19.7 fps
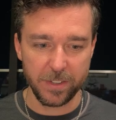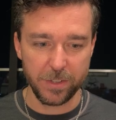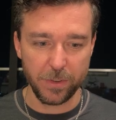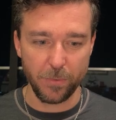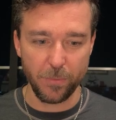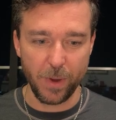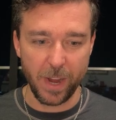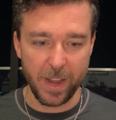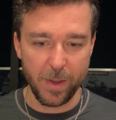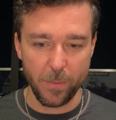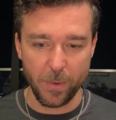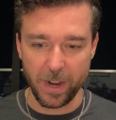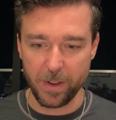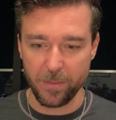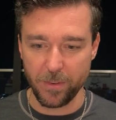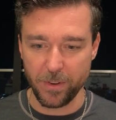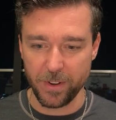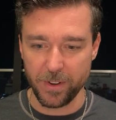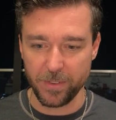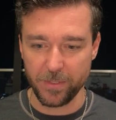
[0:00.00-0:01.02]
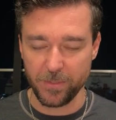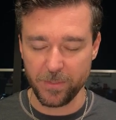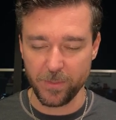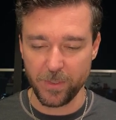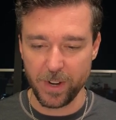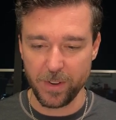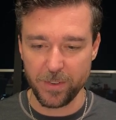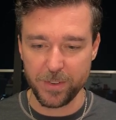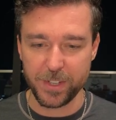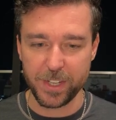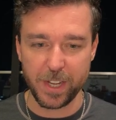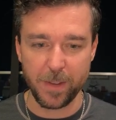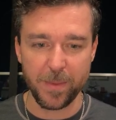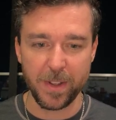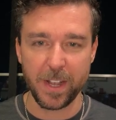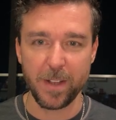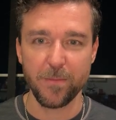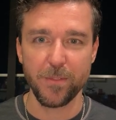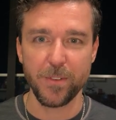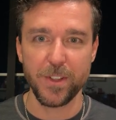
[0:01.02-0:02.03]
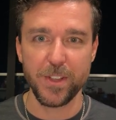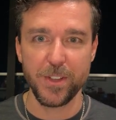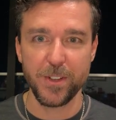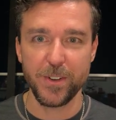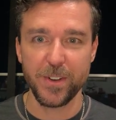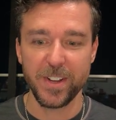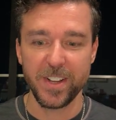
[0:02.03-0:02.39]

write whatever is coming up for you.